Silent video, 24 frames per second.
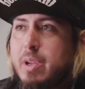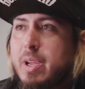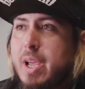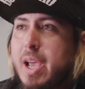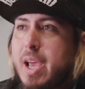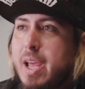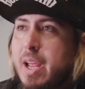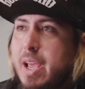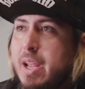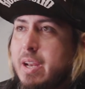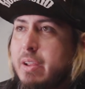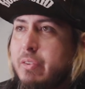
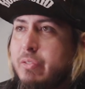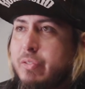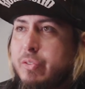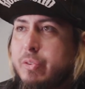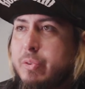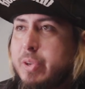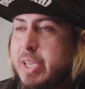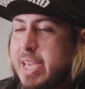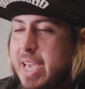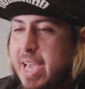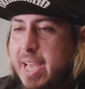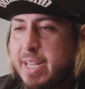And if
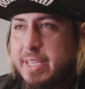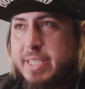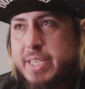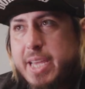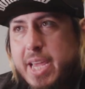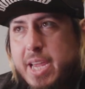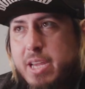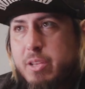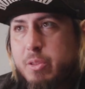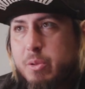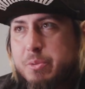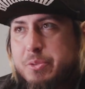you can't
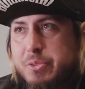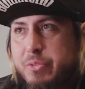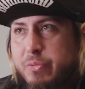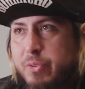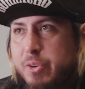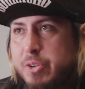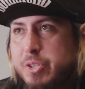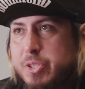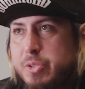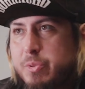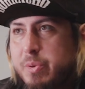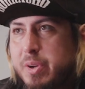take those
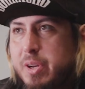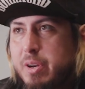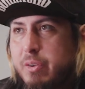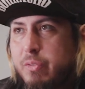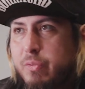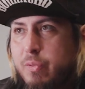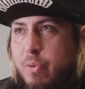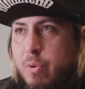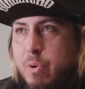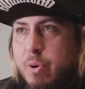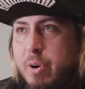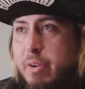first 3 to
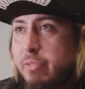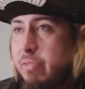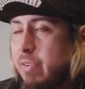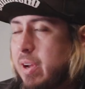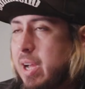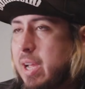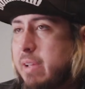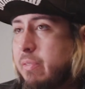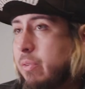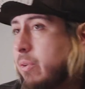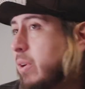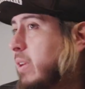4 to
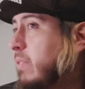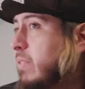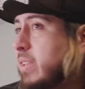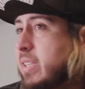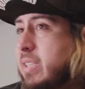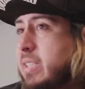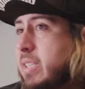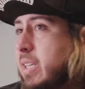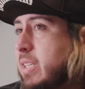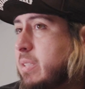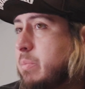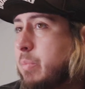5 or even
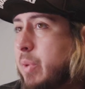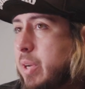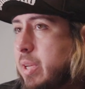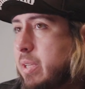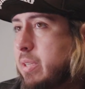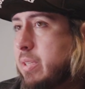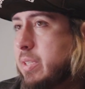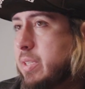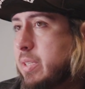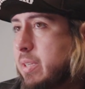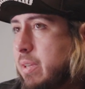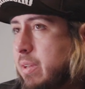6
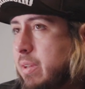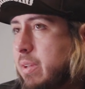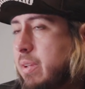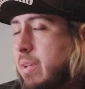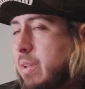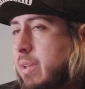months,